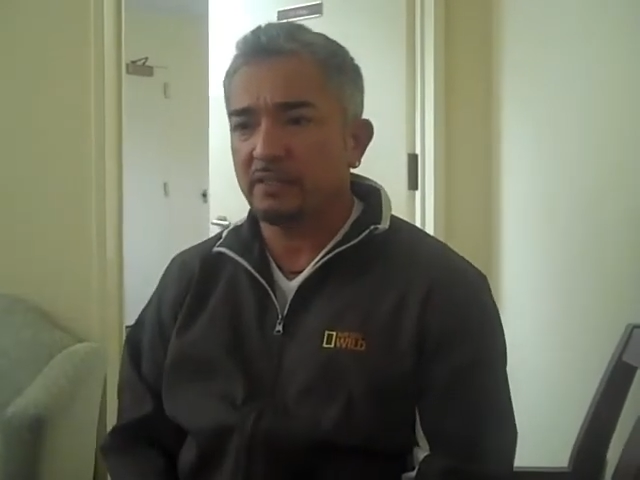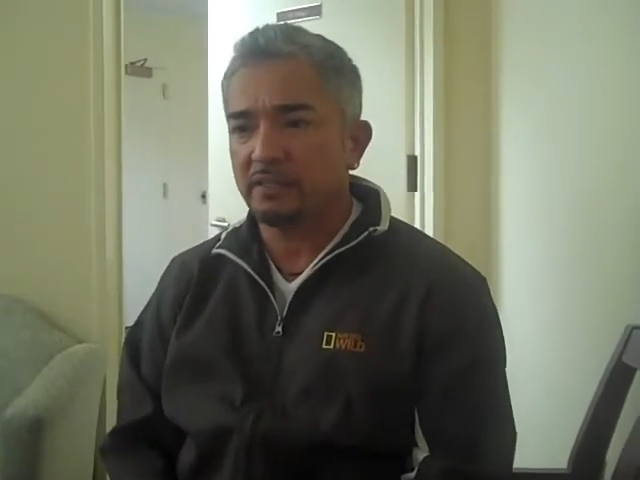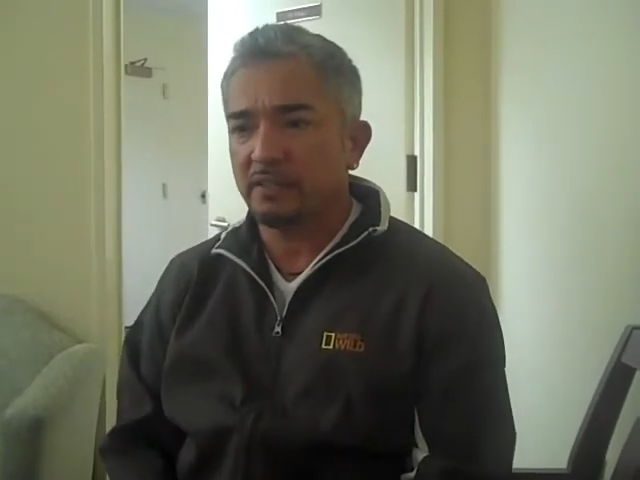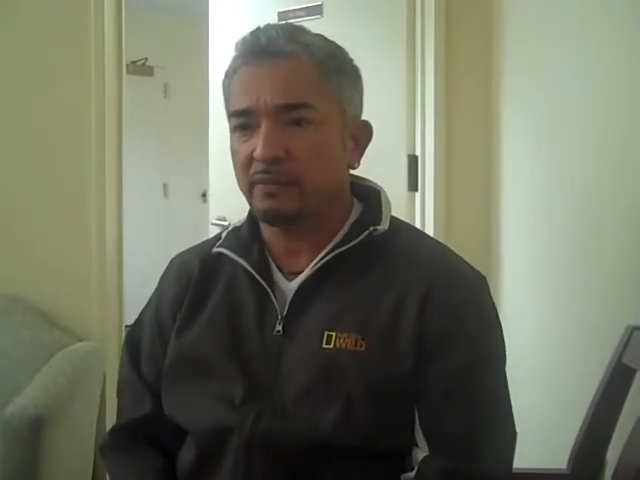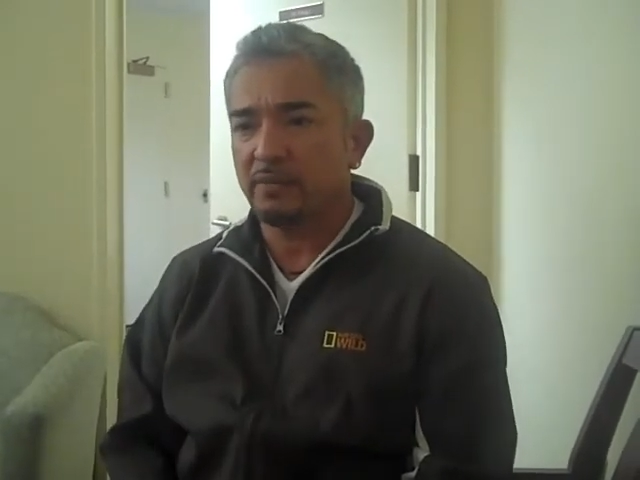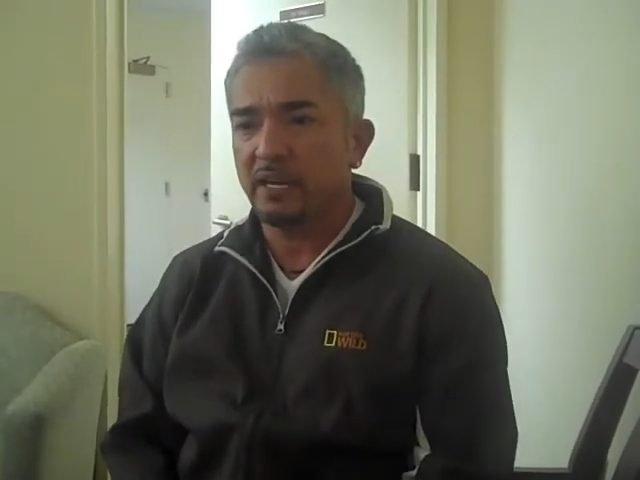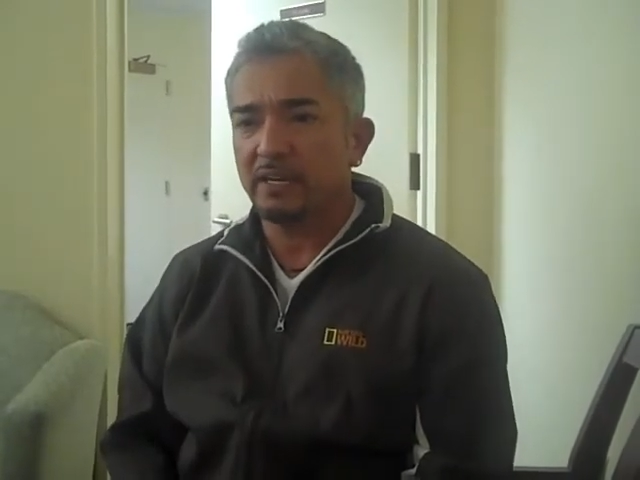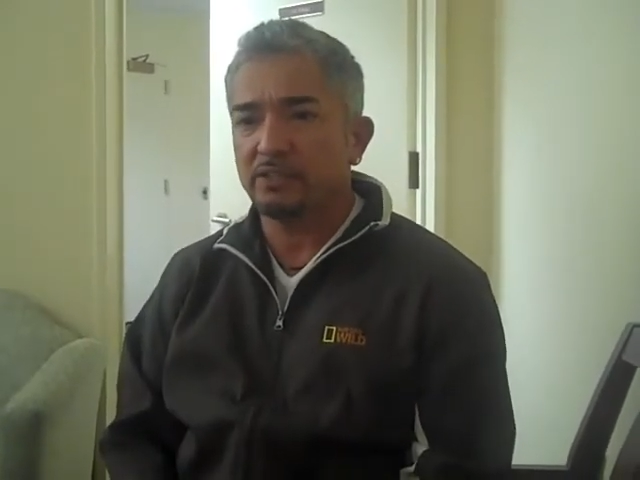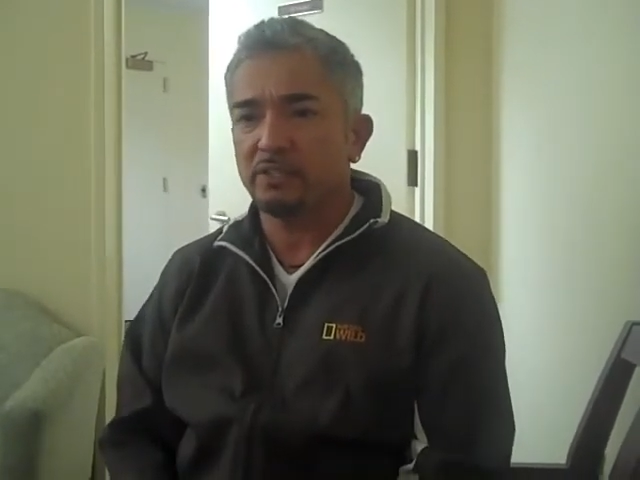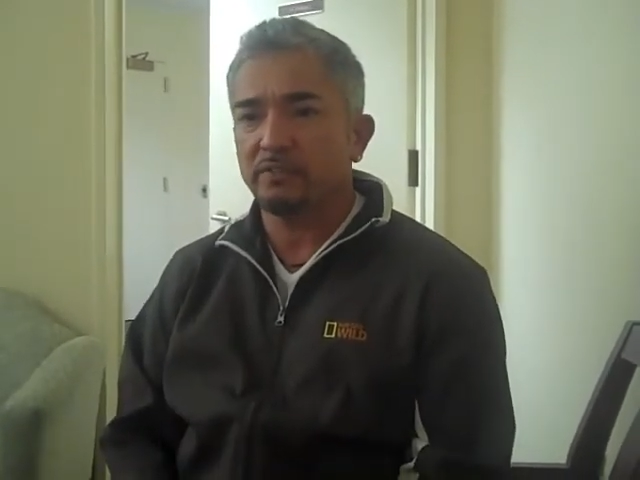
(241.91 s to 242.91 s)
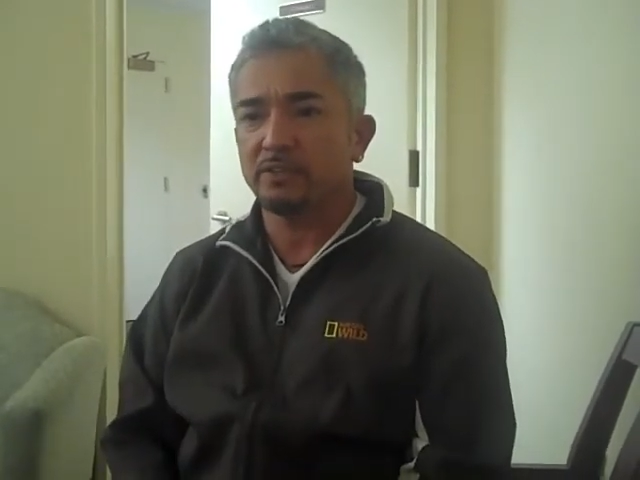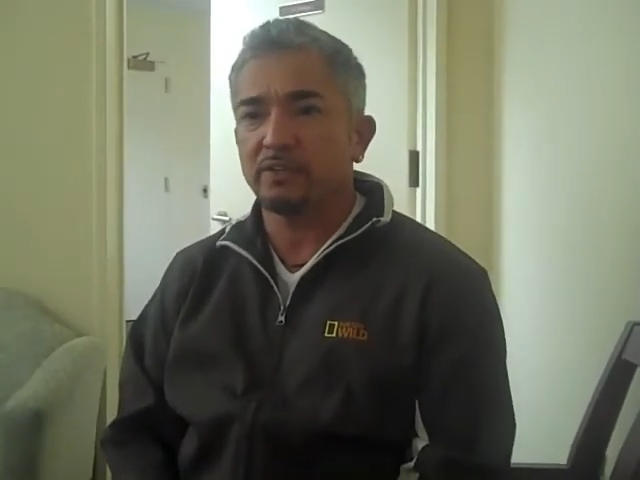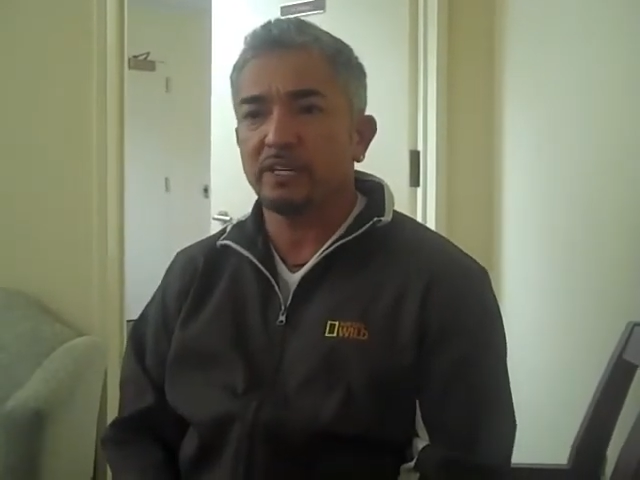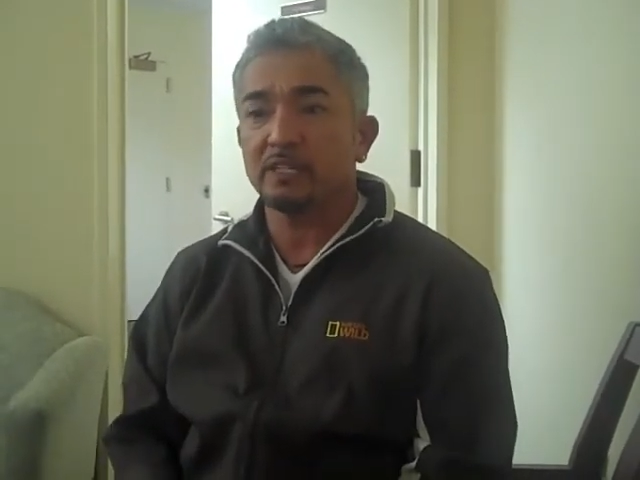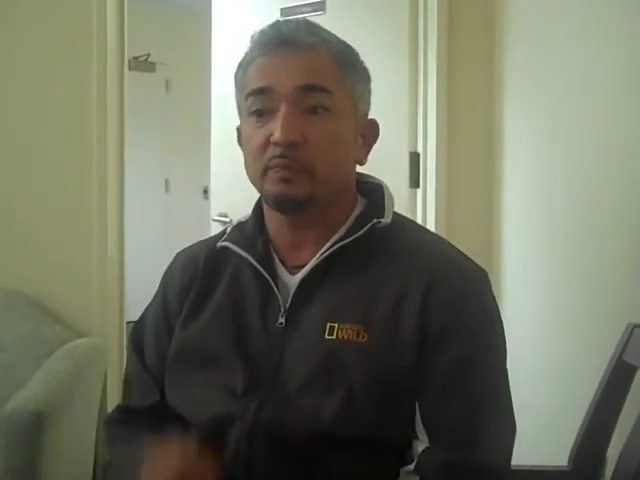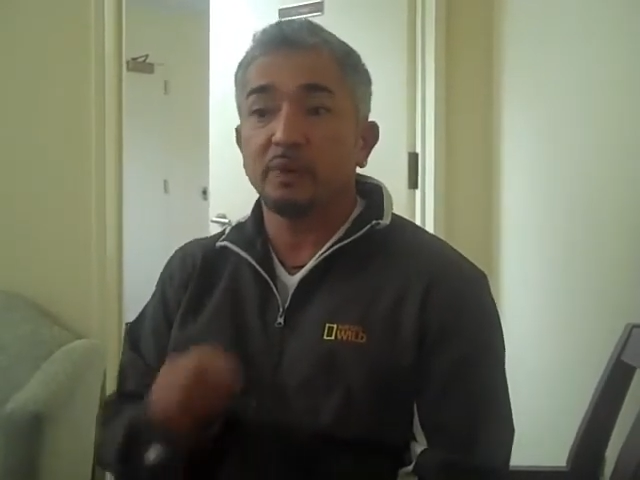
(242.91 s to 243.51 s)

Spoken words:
the level of energy of a dog is.